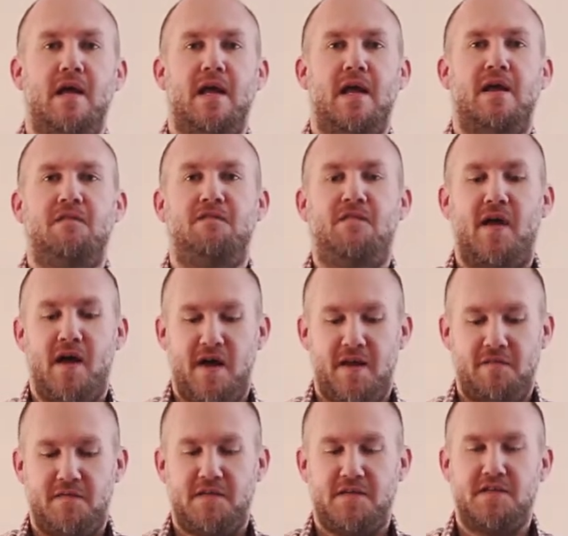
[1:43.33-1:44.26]
And
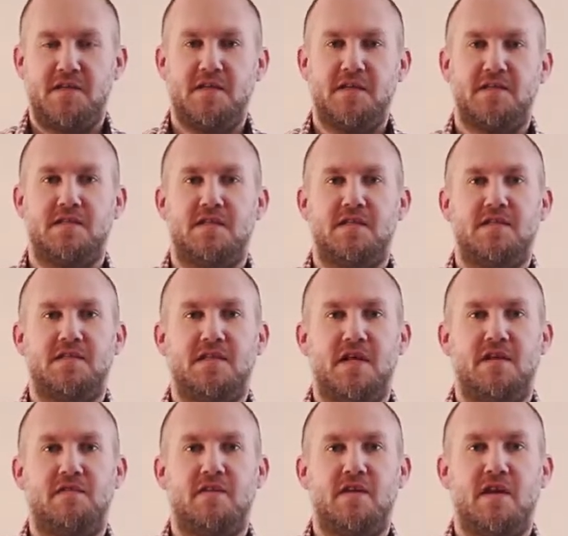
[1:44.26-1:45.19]
5, 6,
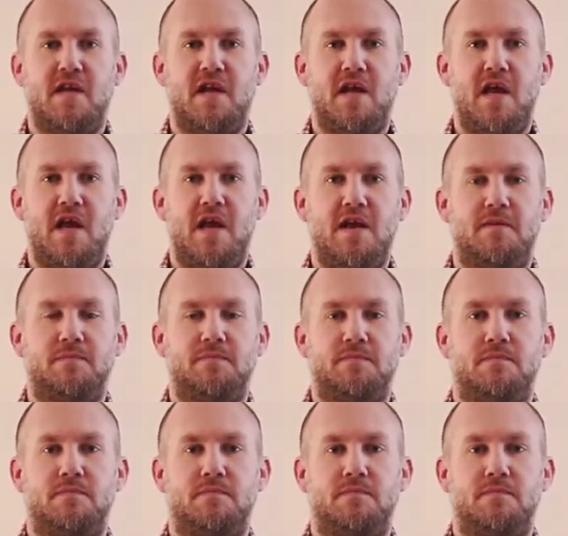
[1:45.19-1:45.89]
7, 8.